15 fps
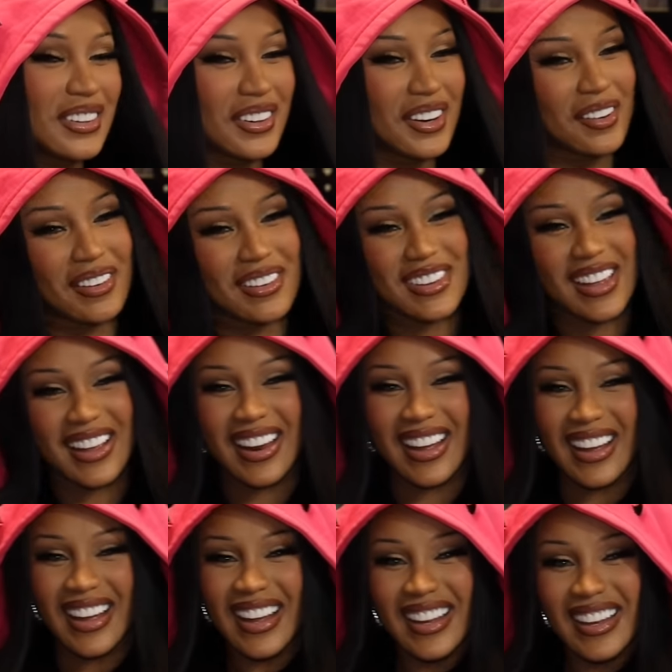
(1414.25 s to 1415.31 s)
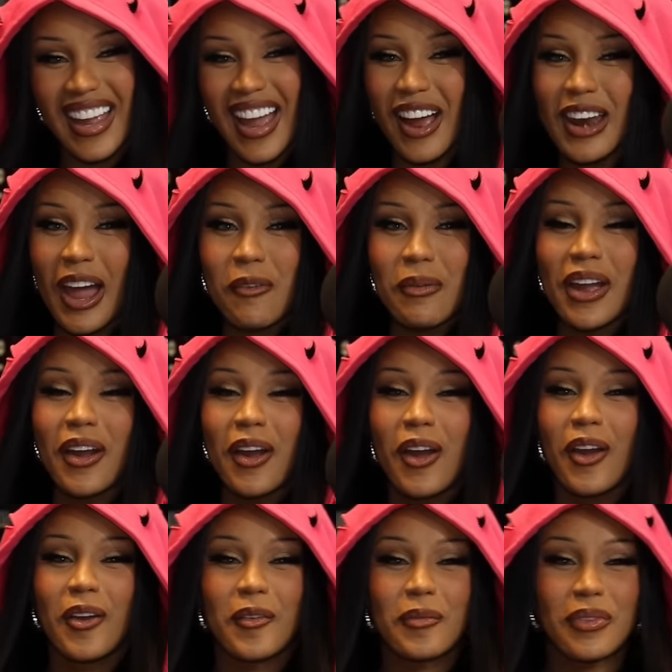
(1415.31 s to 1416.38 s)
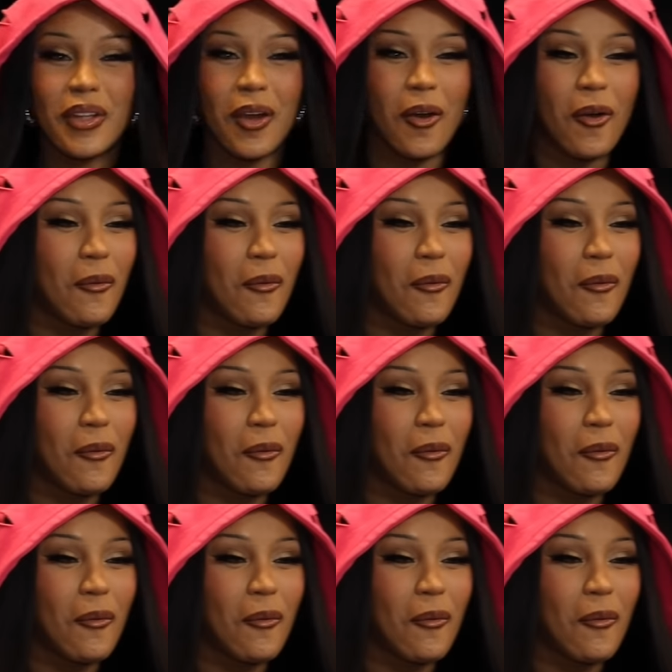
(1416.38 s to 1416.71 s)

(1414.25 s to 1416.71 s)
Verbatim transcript: yeah. you know, you know, like no, we, but yes,